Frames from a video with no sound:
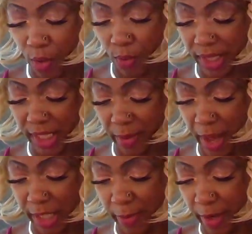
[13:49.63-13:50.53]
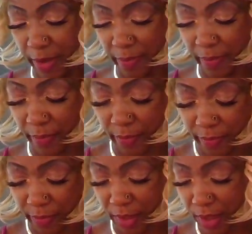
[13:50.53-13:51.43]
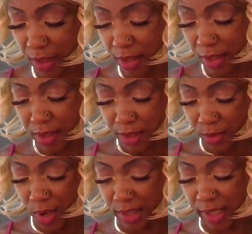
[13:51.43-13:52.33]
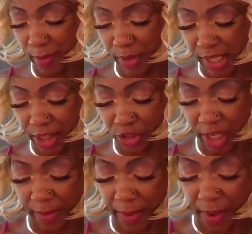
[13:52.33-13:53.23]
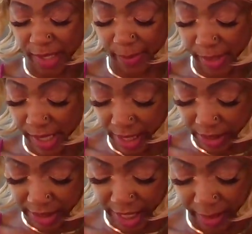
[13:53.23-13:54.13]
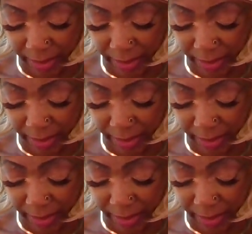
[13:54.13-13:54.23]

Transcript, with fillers: What's this about, Spirit? You got the temperance energy. Could be a possible Sagittarius,